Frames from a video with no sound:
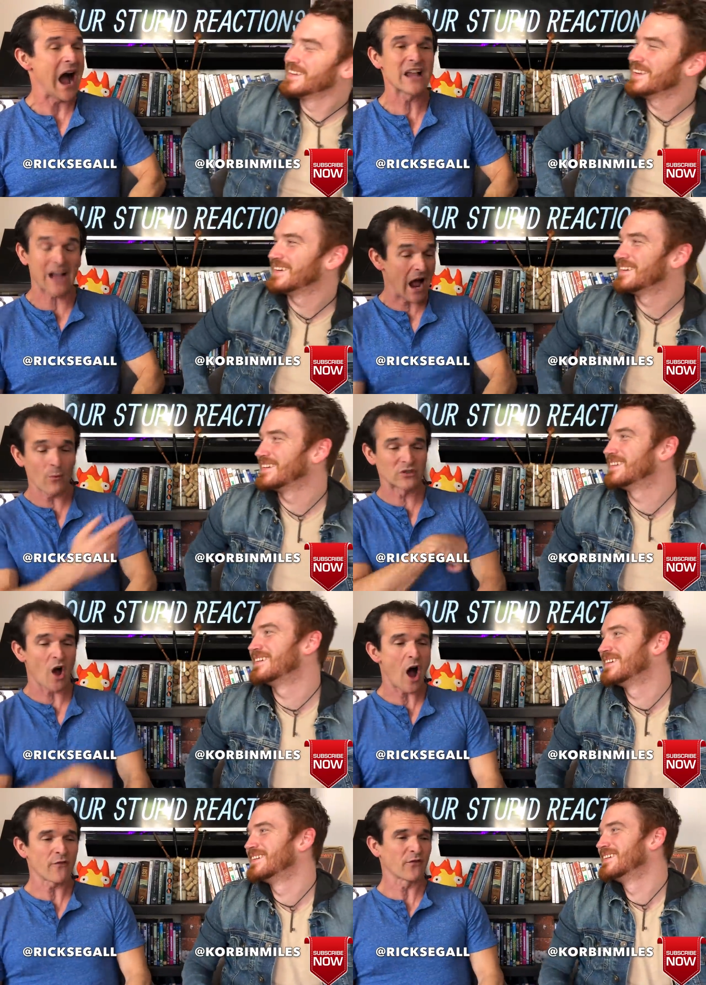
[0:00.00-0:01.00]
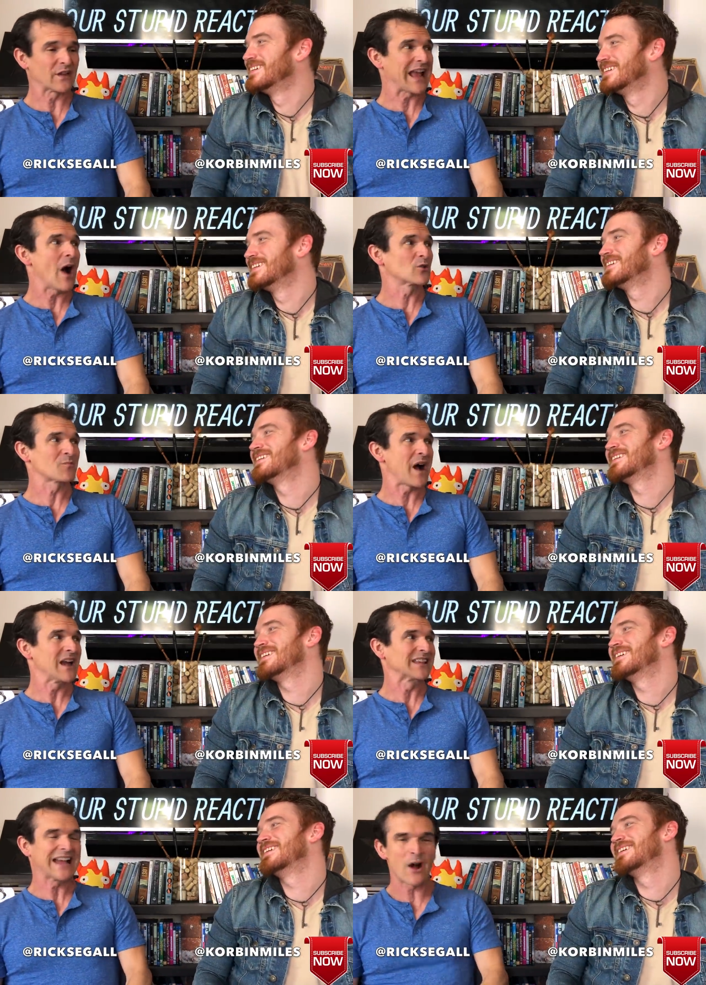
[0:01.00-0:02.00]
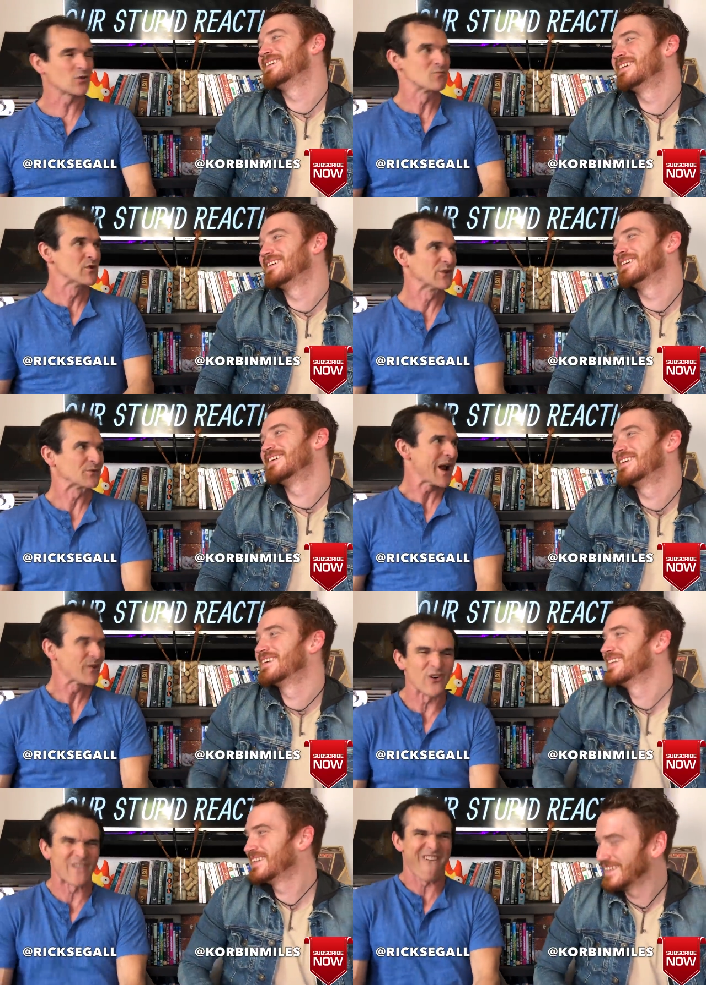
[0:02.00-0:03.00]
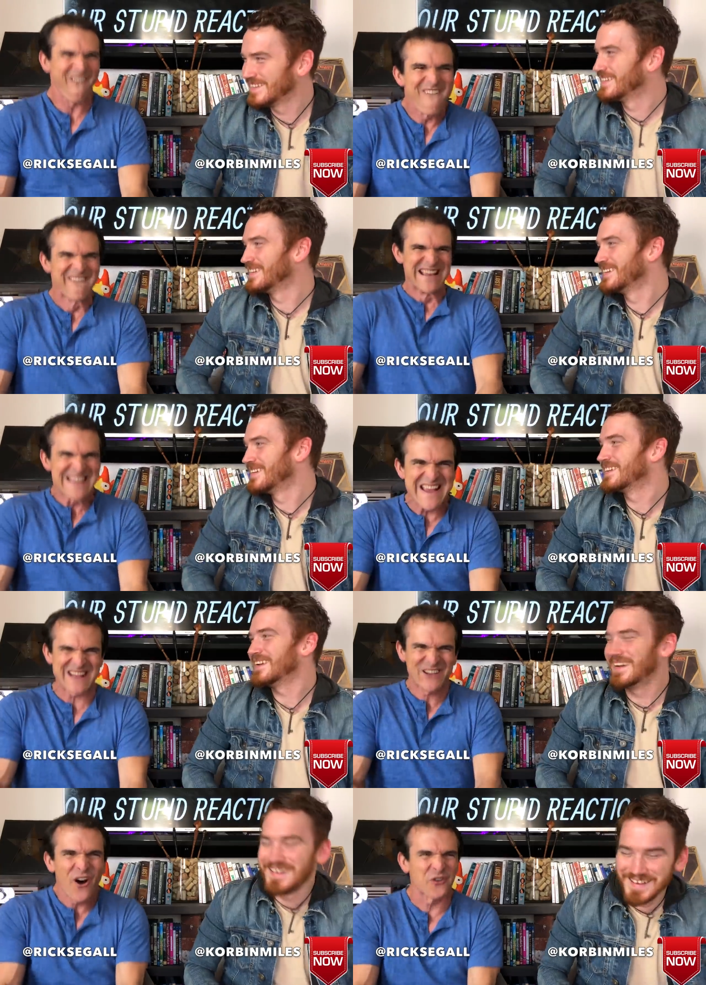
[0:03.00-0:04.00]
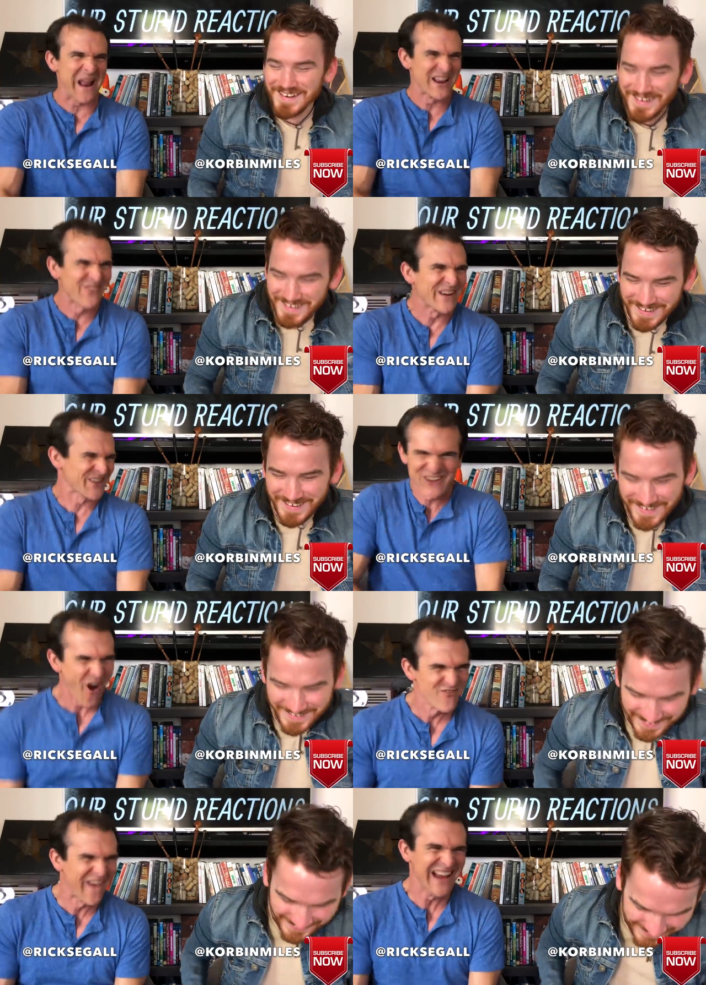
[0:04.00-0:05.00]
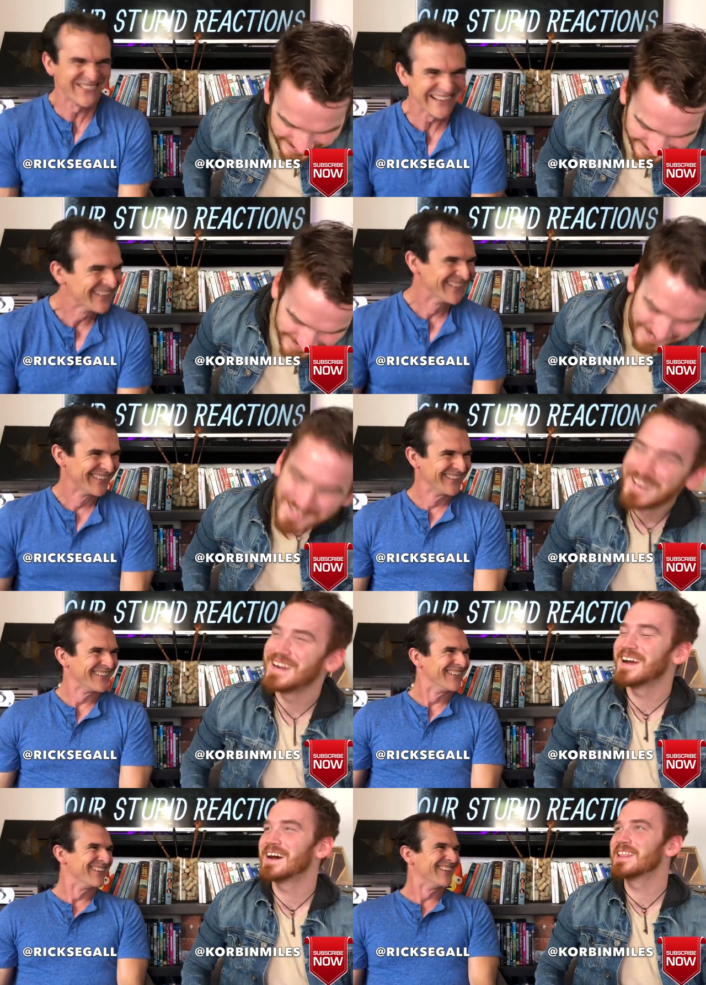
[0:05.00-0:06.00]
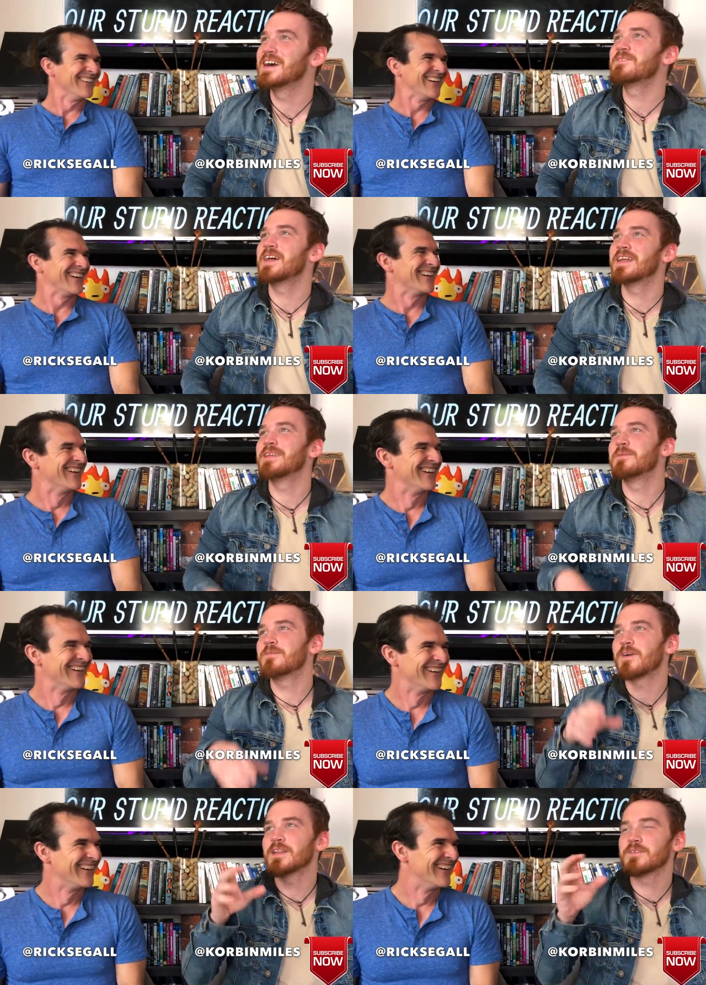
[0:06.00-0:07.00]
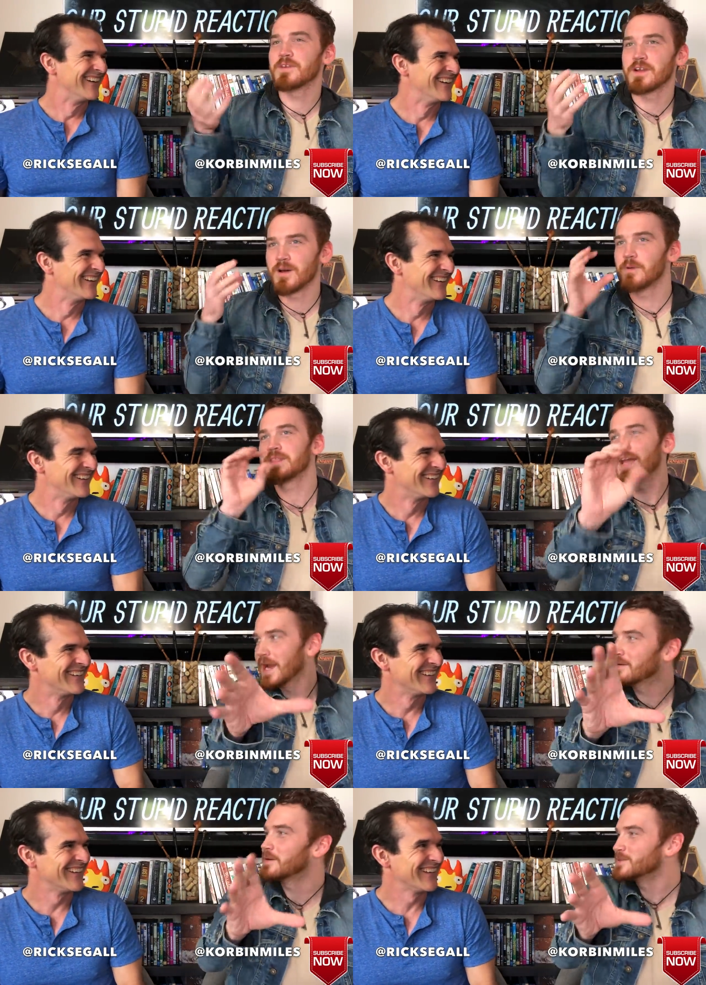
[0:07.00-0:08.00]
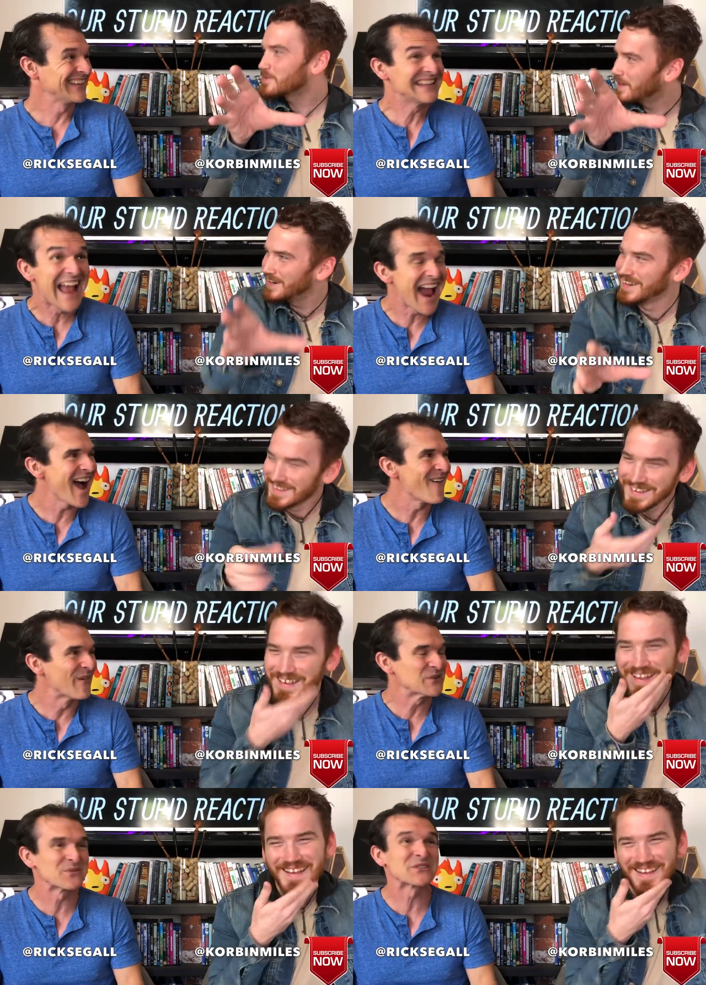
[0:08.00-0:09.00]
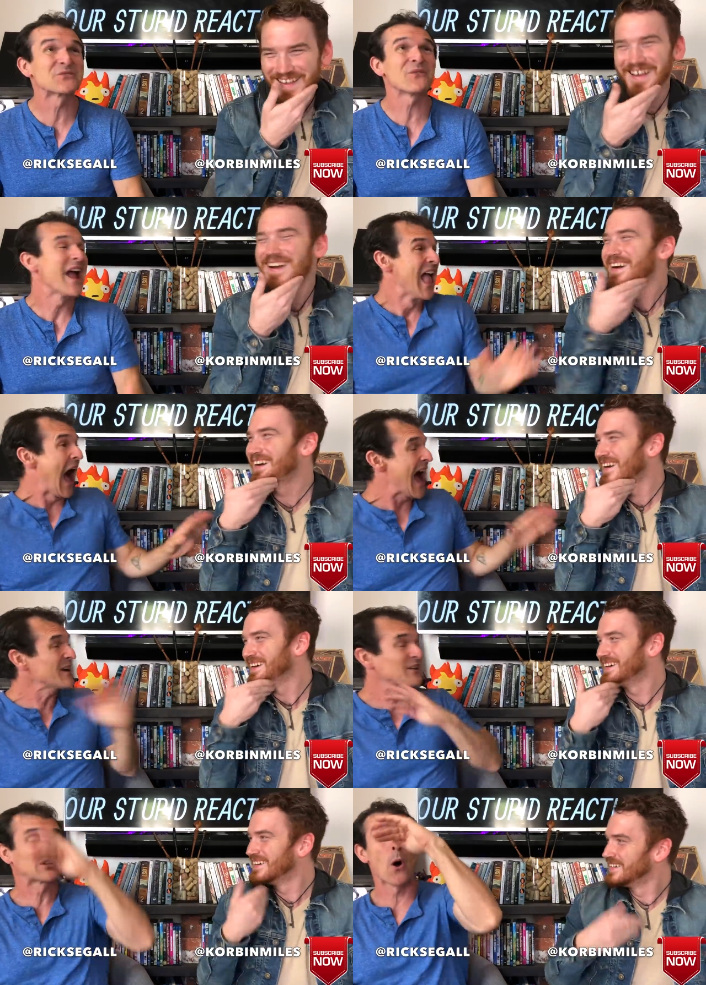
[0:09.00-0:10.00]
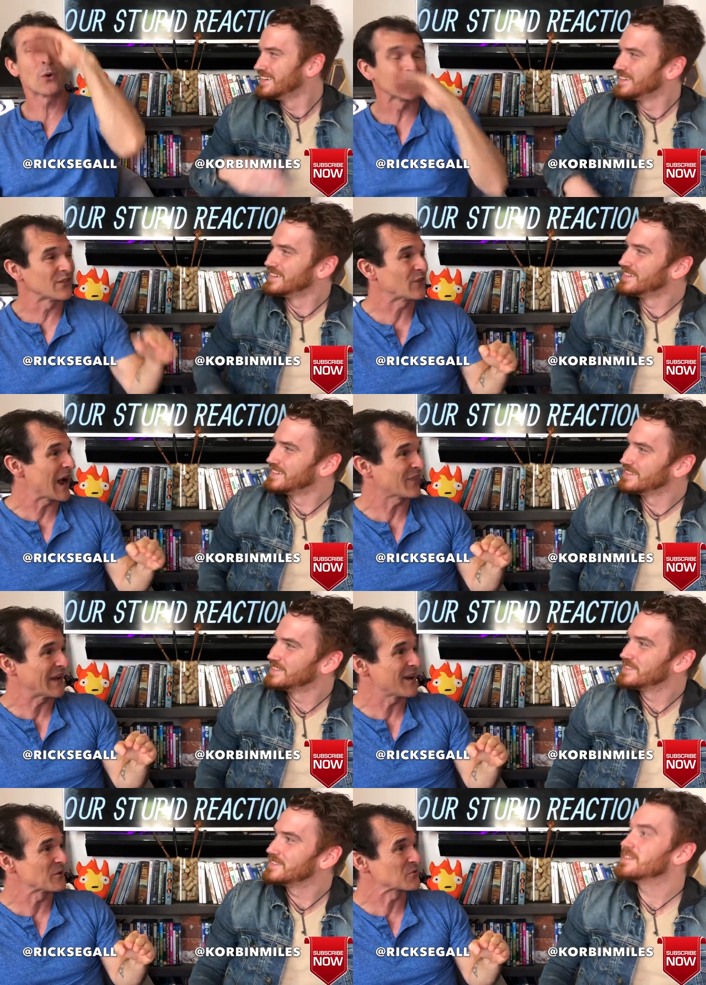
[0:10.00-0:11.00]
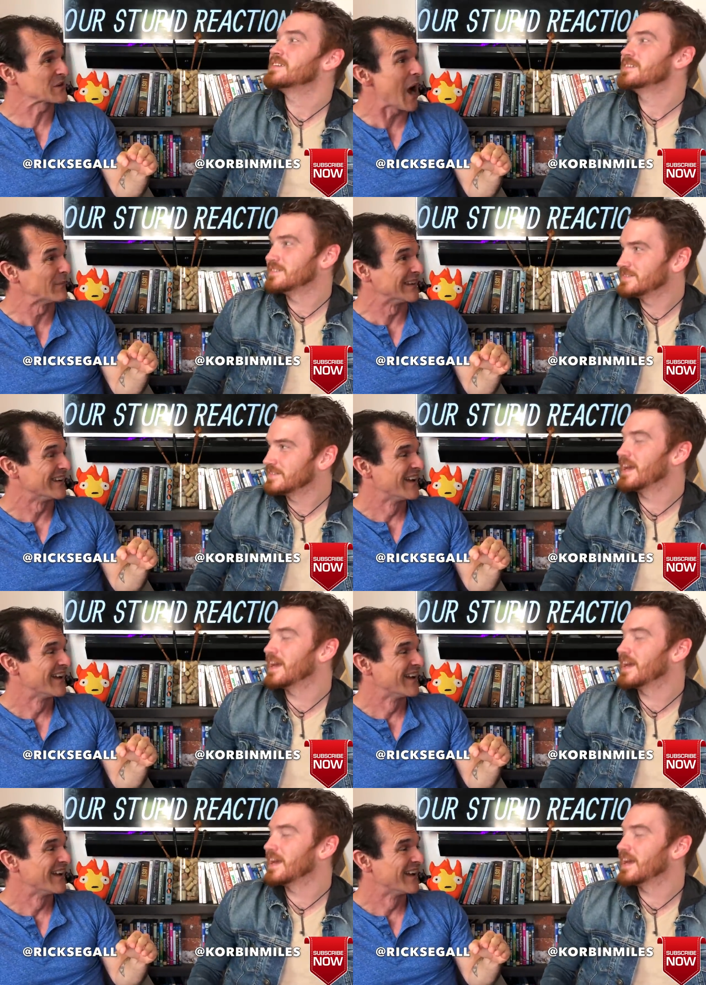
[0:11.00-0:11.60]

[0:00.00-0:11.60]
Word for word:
Speaker 1: I, I was off of the couch, behind the couch, moving around going, oh, yeah, go Ranveer, go baby!
Speaker 2: Yeah, I love that, and then we finally figured out what the arrows
Speaker 1: were. Yeah, which was great. I totally forgot the arrows were coming.